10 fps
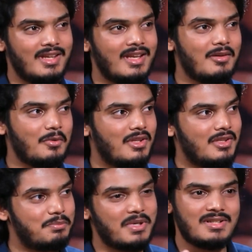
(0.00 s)
thing, the
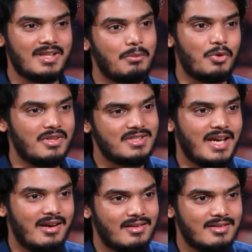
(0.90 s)
special thing about this
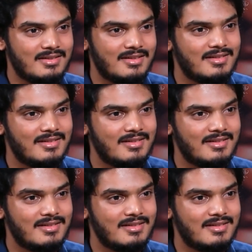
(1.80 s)
character, sir.